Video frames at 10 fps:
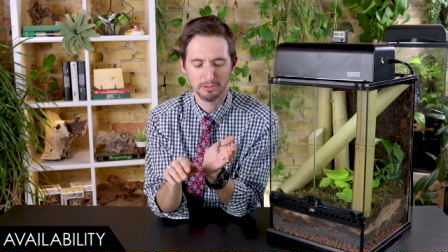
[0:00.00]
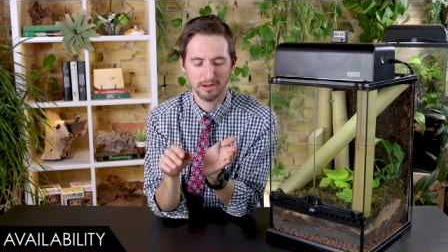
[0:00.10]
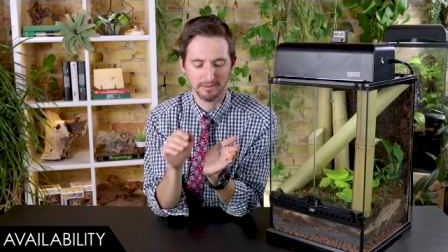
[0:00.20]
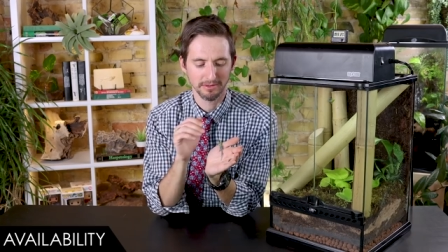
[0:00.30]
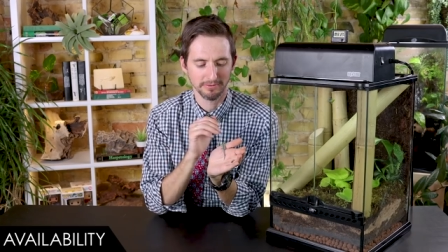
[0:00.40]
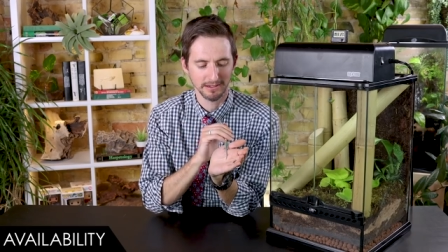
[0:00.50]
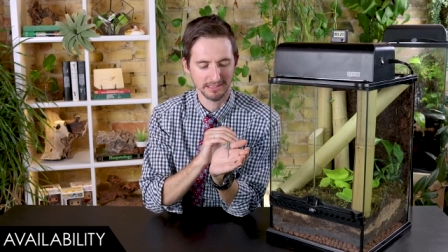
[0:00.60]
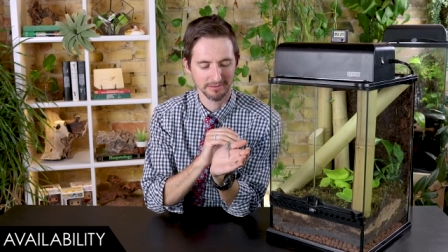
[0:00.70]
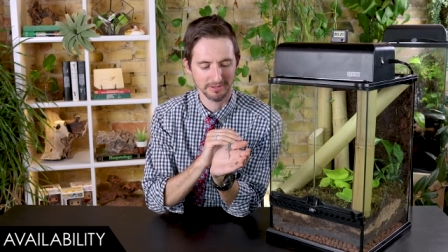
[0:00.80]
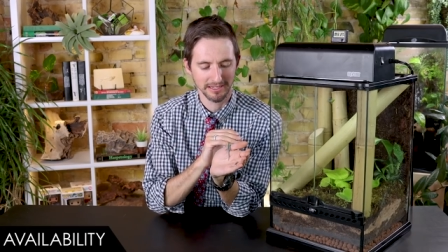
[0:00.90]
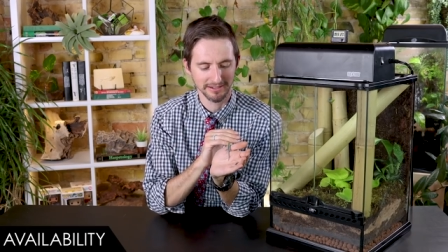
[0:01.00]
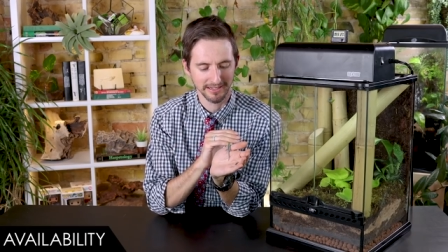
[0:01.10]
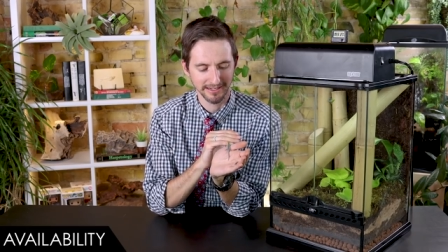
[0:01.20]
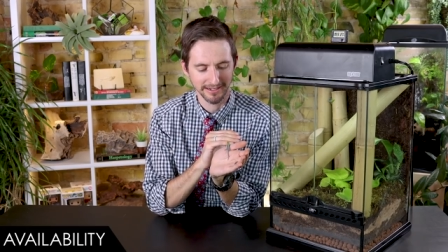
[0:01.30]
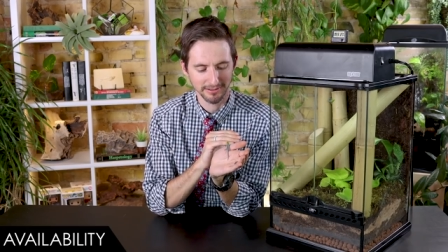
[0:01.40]
you might be able to find some neon
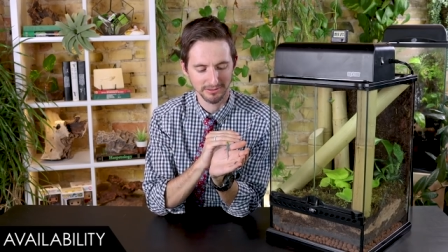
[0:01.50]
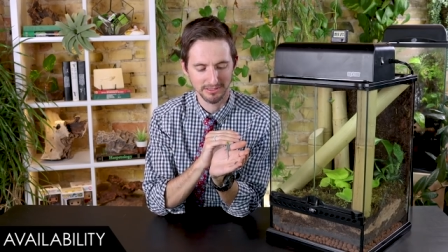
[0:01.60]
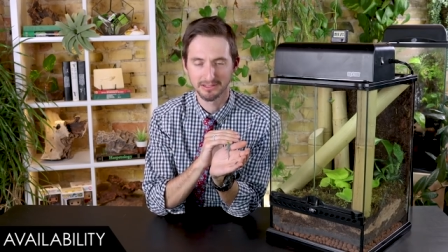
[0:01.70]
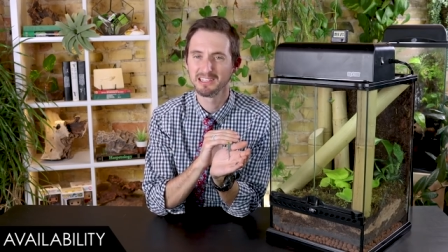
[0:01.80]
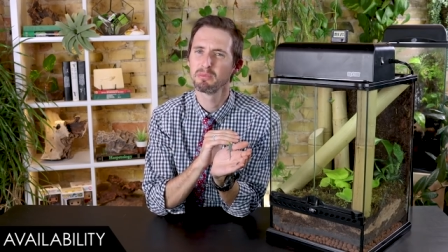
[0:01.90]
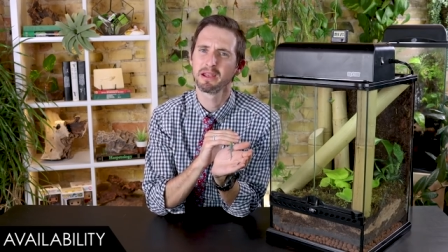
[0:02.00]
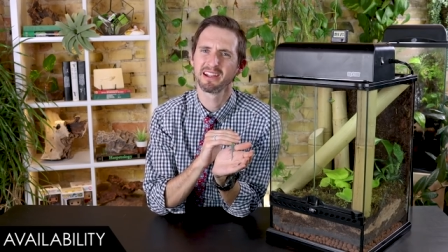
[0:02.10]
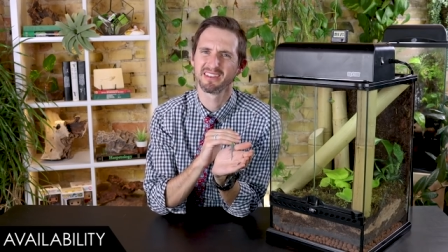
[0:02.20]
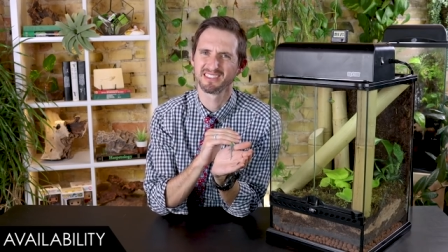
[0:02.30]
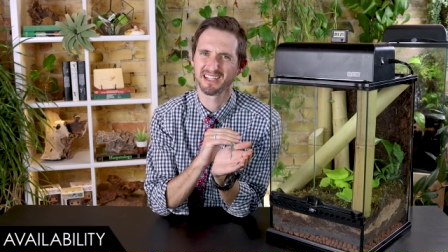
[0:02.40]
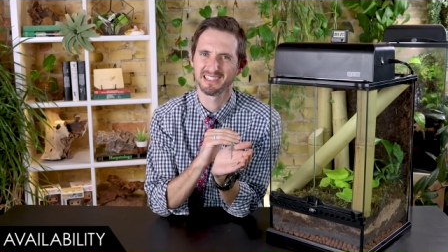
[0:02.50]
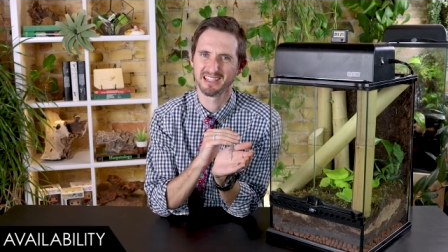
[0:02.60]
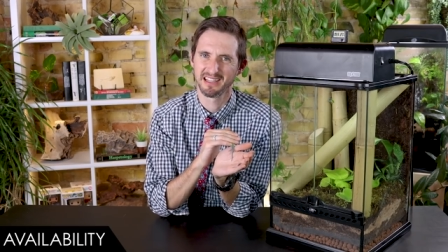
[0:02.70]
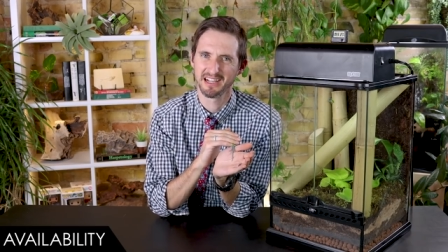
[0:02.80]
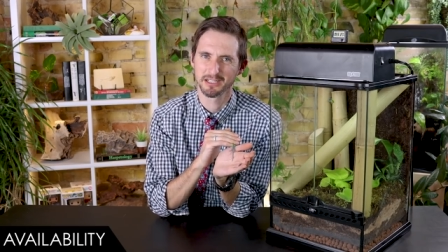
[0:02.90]
day geckos, depending on the size of the